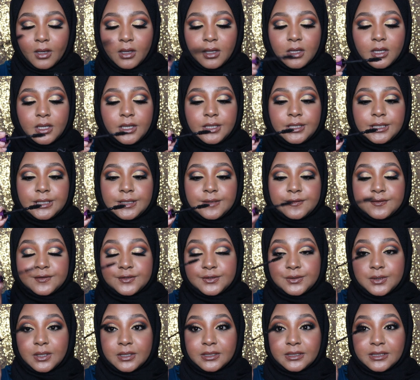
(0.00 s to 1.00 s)
it gives
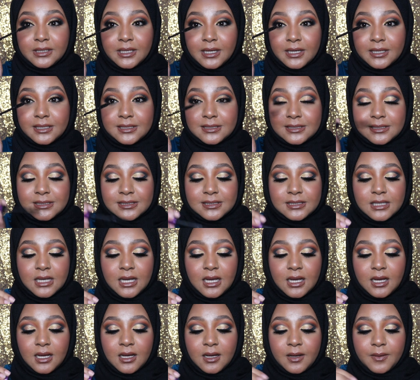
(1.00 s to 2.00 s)
you a nice
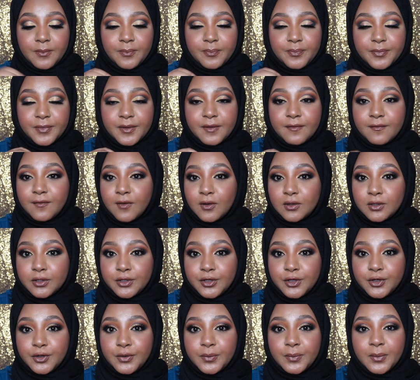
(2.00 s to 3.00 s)

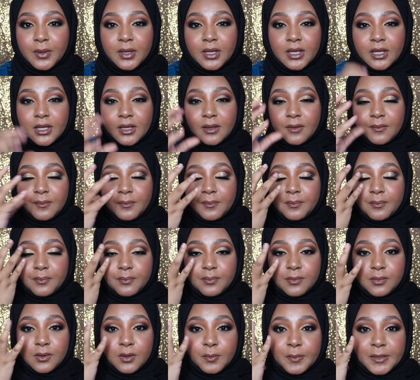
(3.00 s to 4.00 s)
volume.
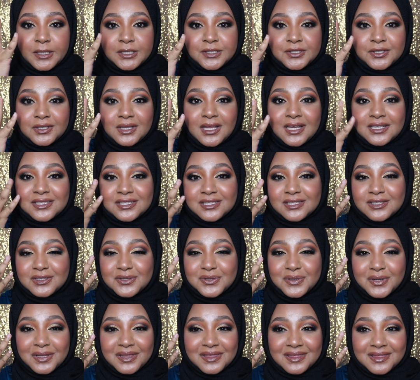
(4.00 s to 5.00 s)
It makes your lashes
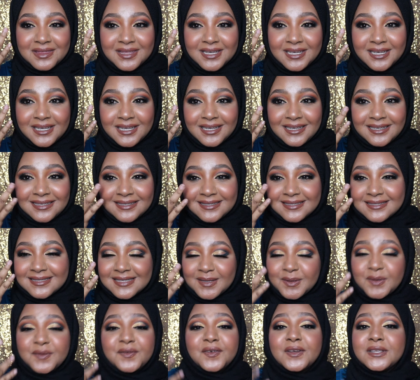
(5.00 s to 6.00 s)
look thick, because
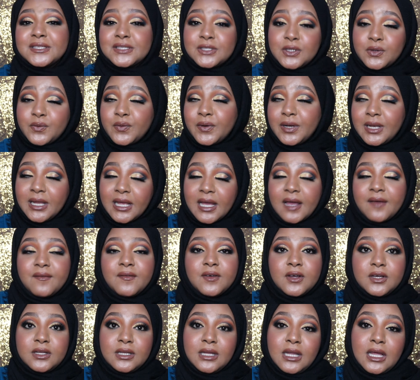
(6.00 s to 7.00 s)
some of us don't really have
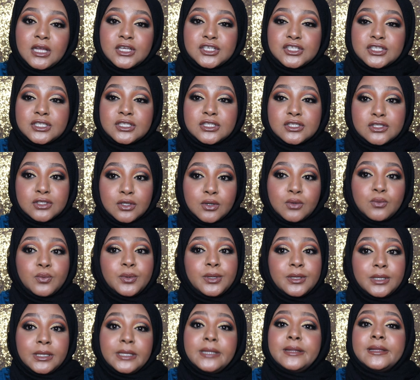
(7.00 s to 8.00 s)
good lashes, so we
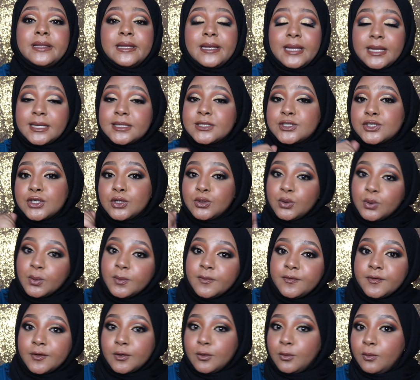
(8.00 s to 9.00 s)
need that extra
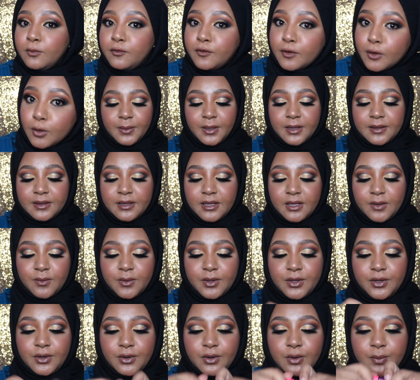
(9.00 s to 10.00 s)
oomph. And then
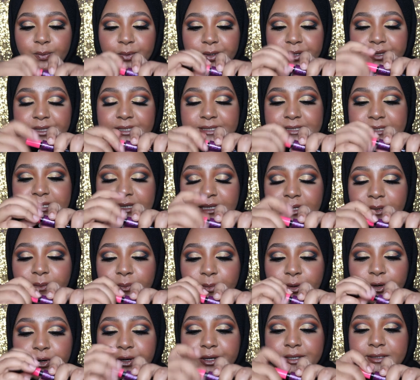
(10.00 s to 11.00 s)
when you open the second
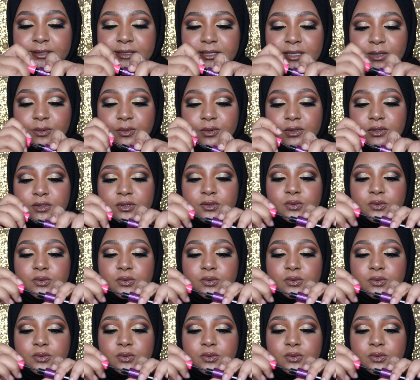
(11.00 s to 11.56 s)
part, that will